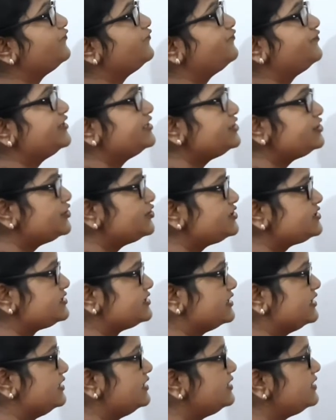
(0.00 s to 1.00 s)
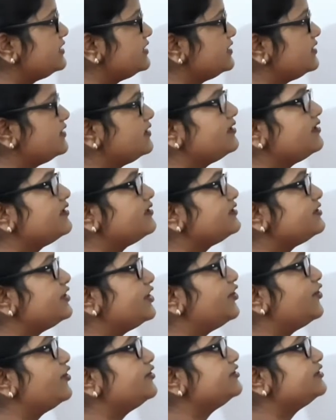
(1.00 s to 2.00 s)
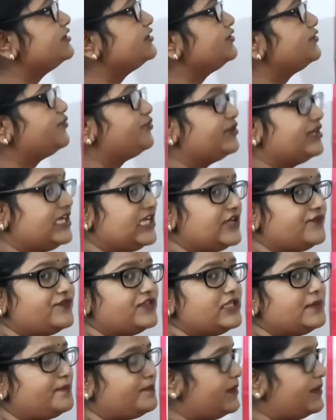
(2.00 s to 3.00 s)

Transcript: windowsill, they're on the gravel